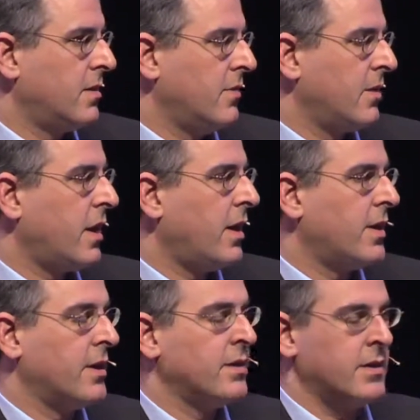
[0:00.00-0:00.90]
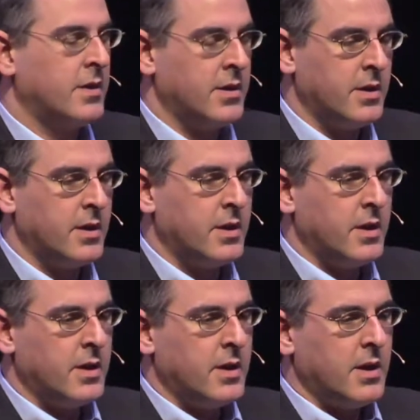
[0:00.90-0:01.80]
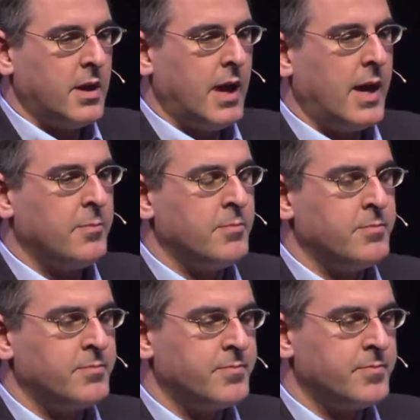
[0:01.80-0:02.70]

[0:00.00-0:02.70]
even harder. I'm